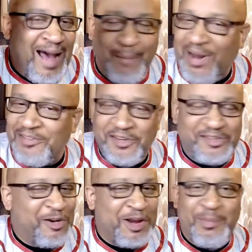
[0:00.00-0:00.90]
I'm not
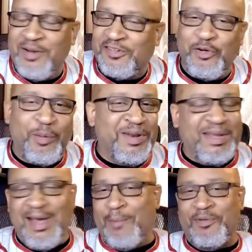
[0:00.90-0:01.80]
just talking about storming
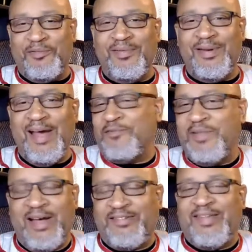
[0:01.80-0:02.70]
the Capitol.
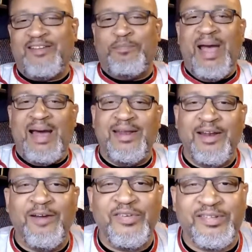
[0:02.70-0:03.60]
That's bad in
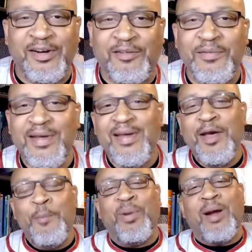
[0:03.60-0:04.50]
and of itself.
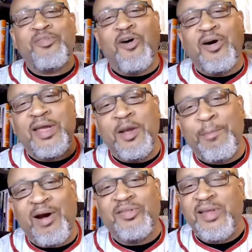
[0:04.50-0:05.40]
But I'm talking
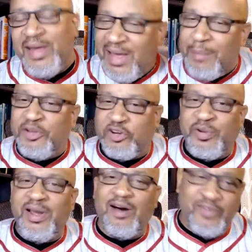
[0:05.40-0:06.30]
about the
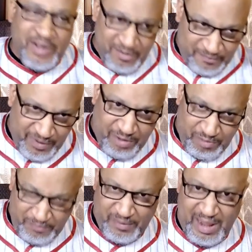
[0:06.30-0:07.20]
imagery of a
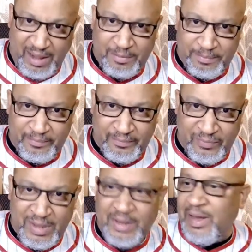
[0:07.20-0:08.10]
Confederate flag,
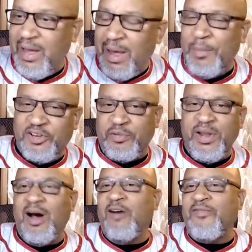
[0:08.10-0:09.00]
the
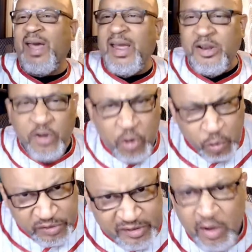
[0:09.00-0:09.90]
imagery of a
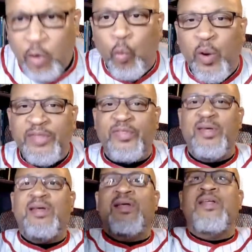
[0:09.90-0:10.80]
noose with
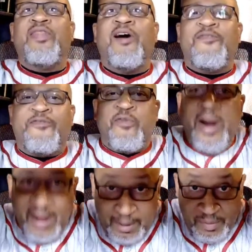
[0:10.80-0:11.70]
the
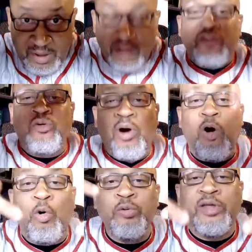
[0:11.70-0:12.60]
frame to
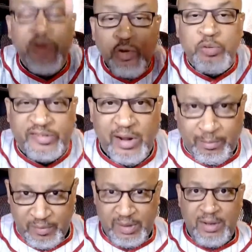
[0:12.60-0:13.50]
hold the noose up.